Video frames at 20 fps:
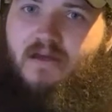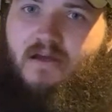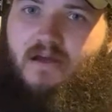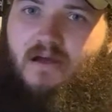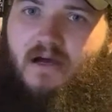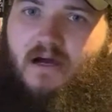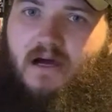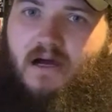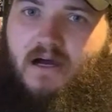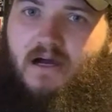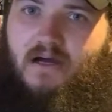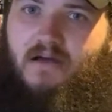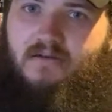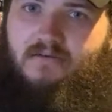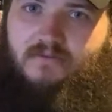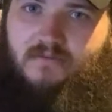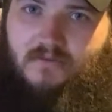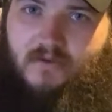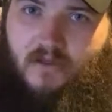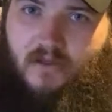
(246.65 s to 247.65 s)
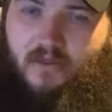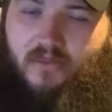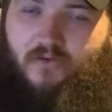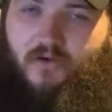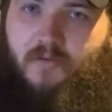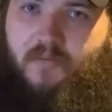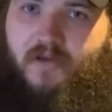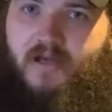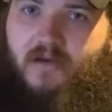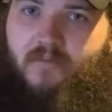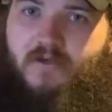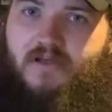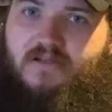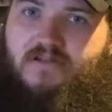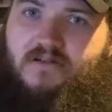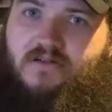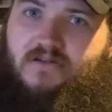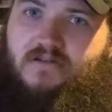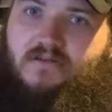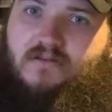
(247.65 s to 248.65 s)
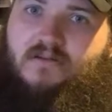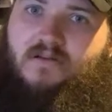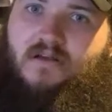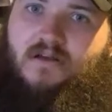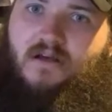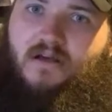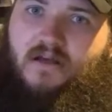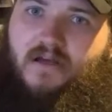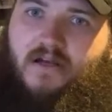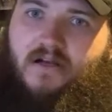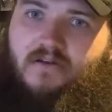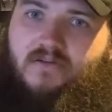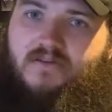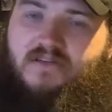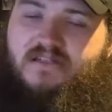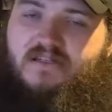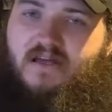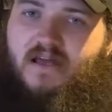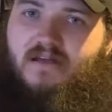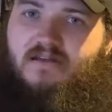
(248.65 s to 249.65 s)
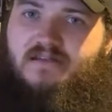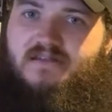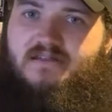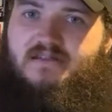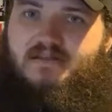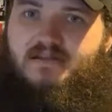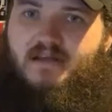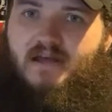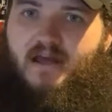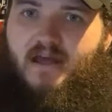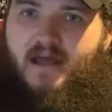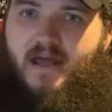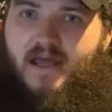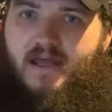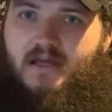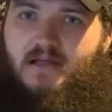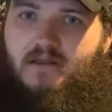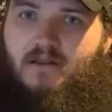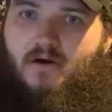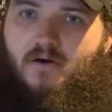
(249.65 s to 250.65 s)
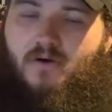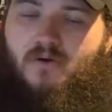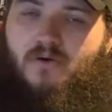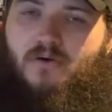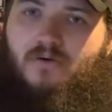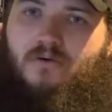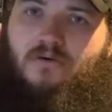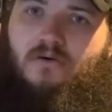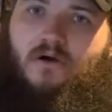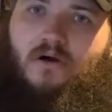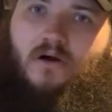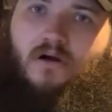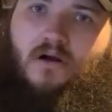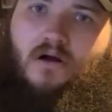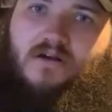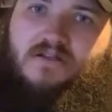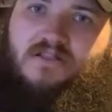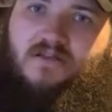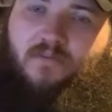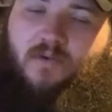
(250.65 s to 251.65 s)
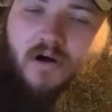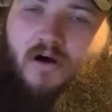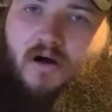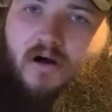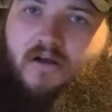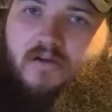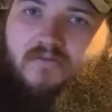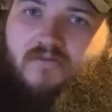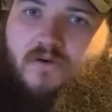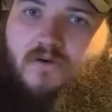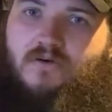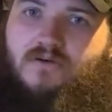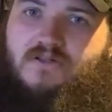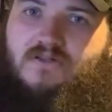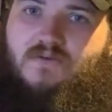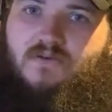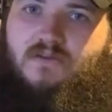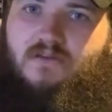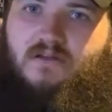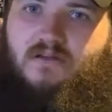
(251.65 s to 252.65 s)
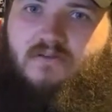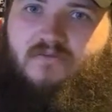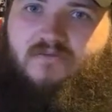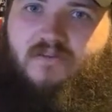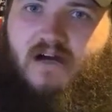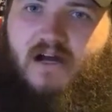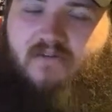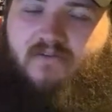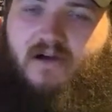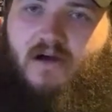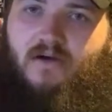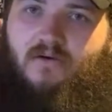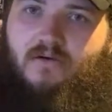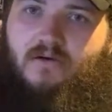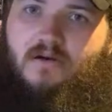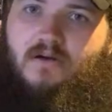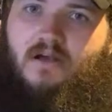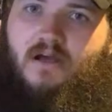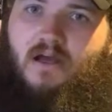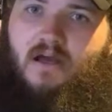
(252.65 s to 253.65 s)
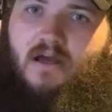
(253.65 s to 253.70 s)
3 p.m. Eastern here in the States, 8 local across the pond, of course, with the 5-hour